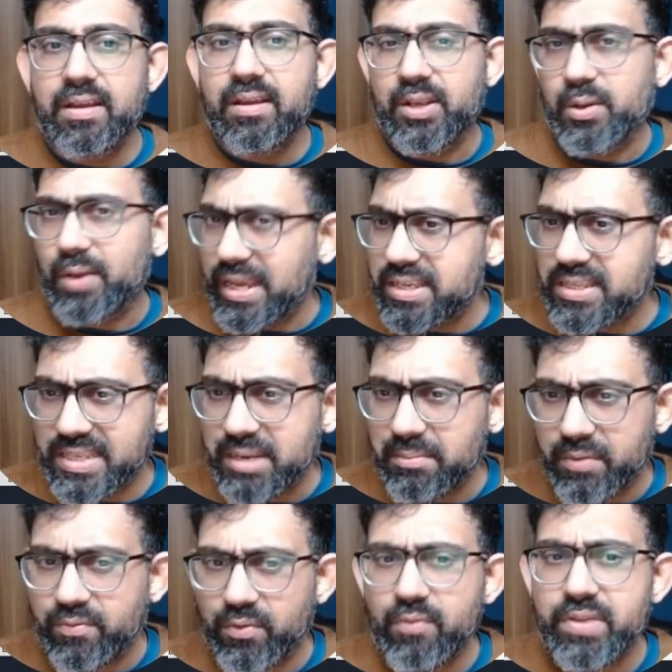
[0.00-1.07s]
Now, like I said
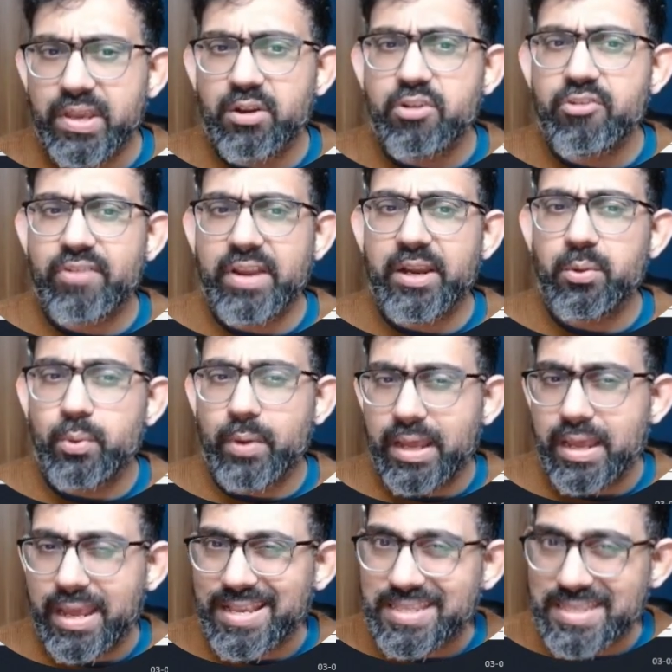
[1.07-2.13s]
before, we are not trying to
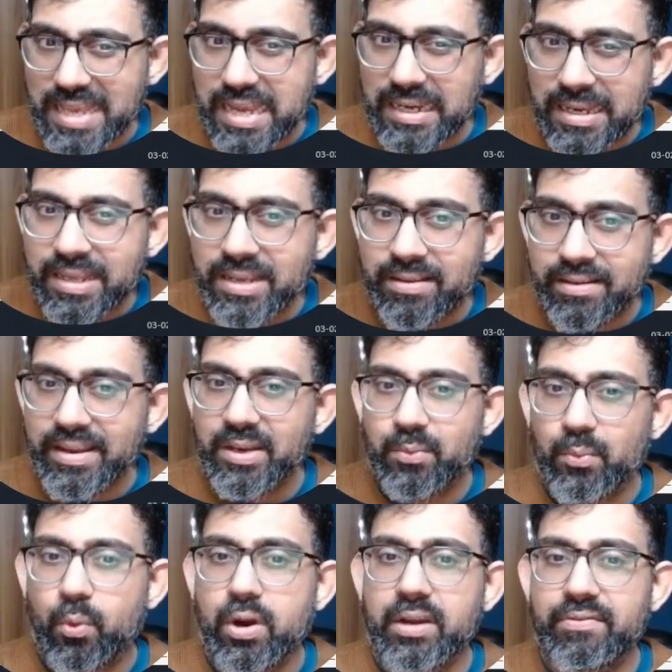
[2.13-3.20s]
exactly create
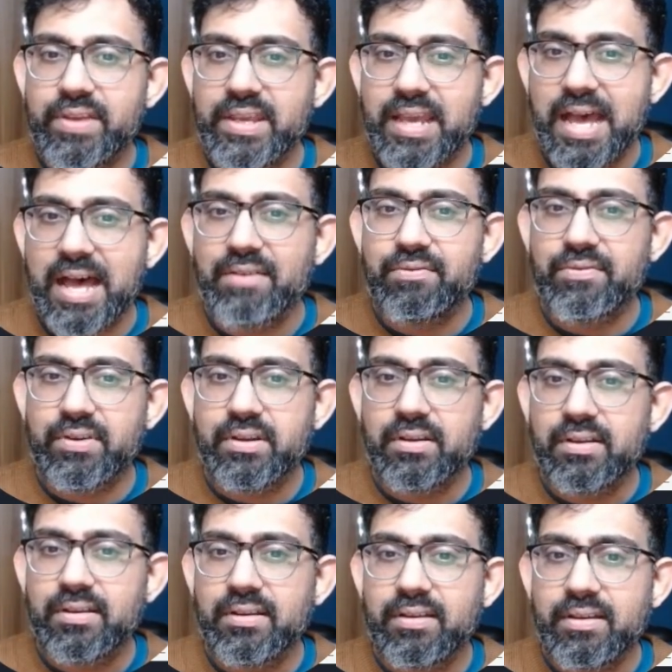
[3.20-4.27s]
what we have
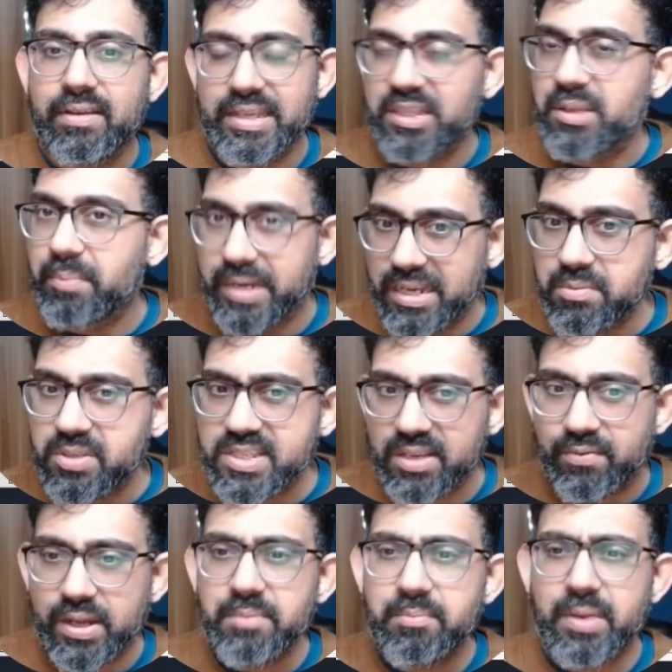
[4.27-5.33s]
in the PwC
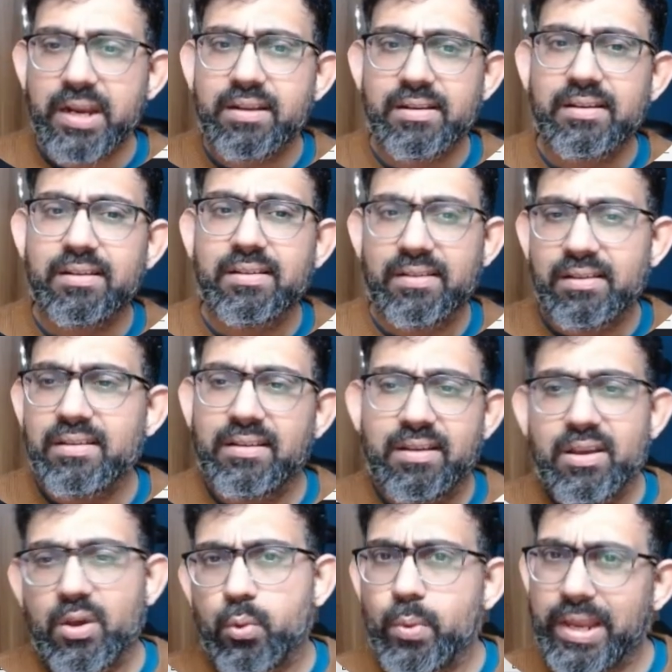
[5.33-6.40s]
one, but
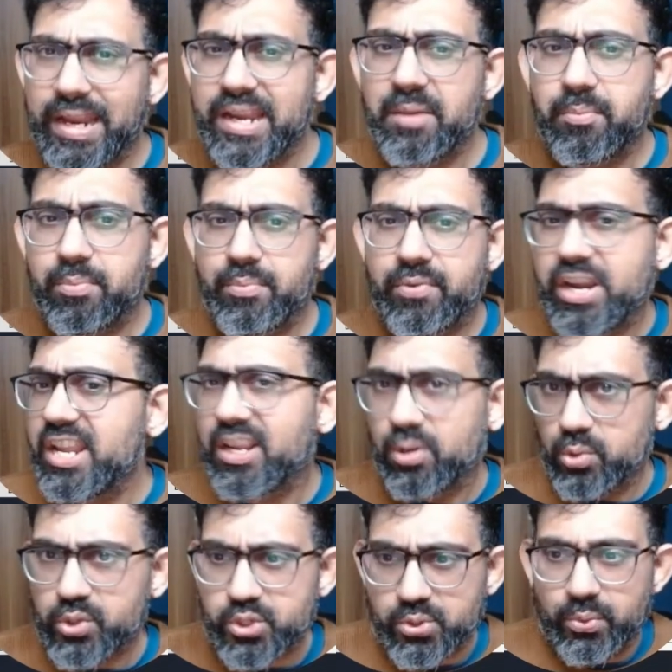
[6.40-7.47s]
we're getting pretty
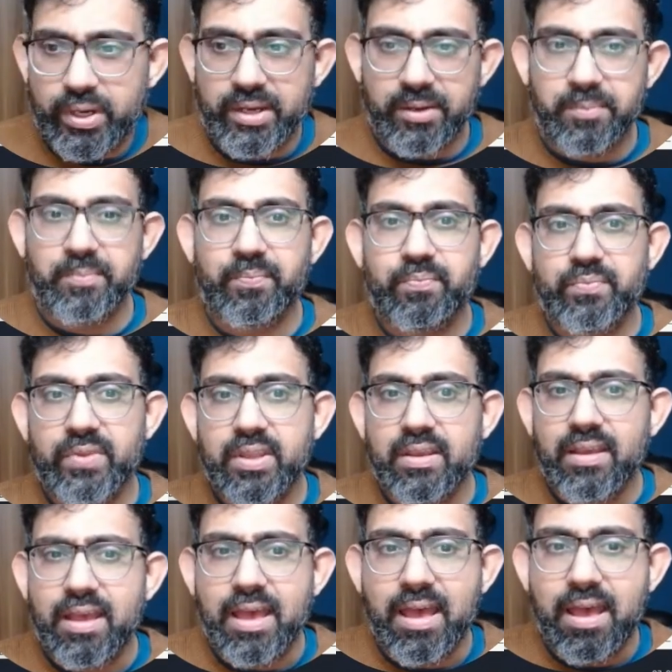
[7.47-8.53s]
close to it.
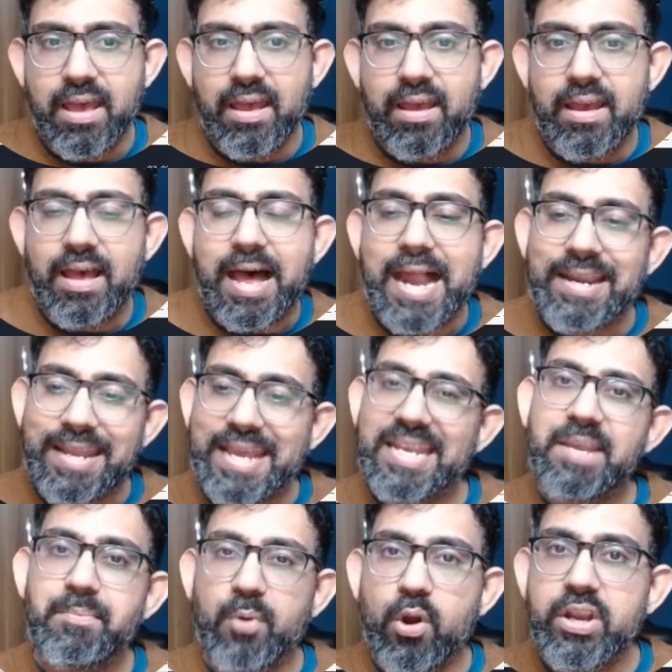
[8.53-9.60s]
At any
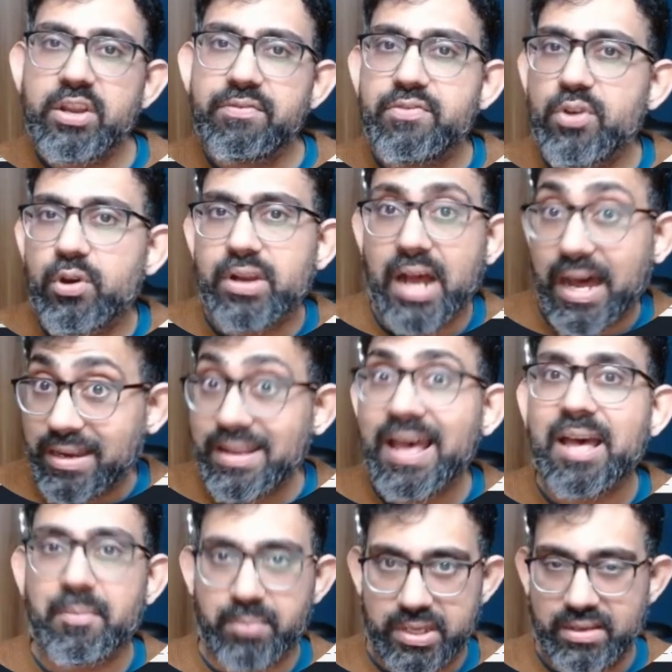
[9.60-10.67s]
point, if you are
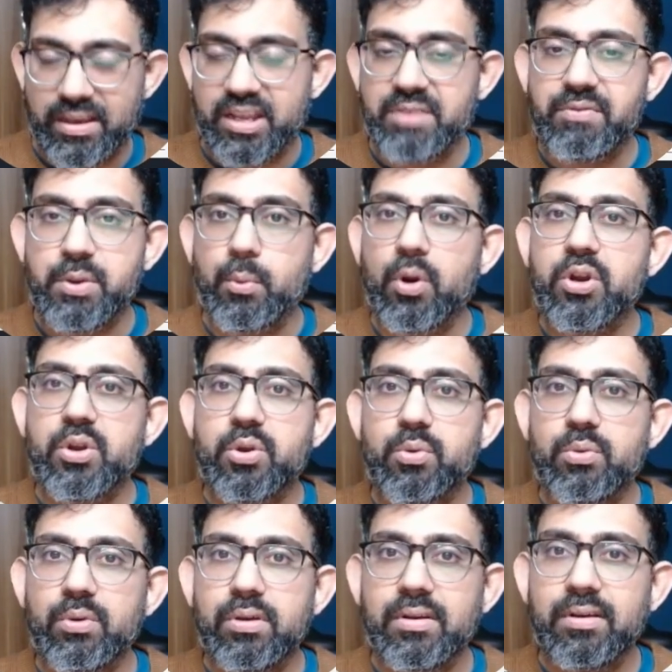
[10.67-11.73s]
unhappy and if you want
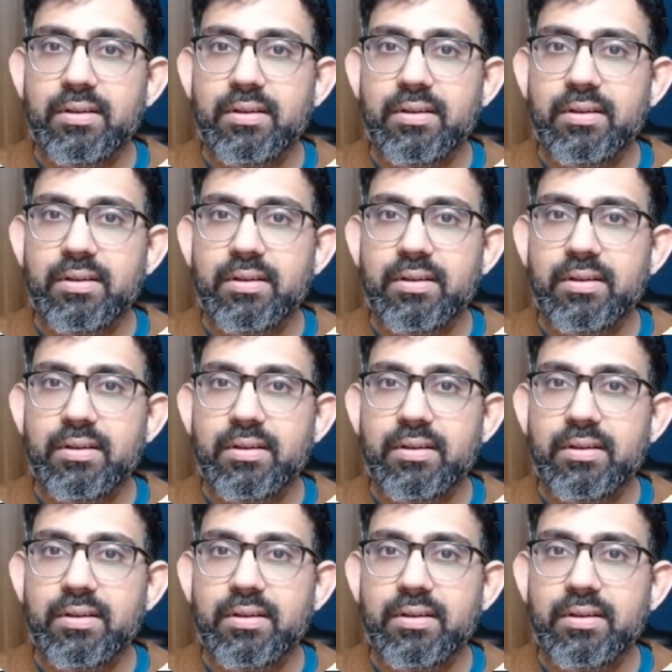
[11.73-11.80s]
to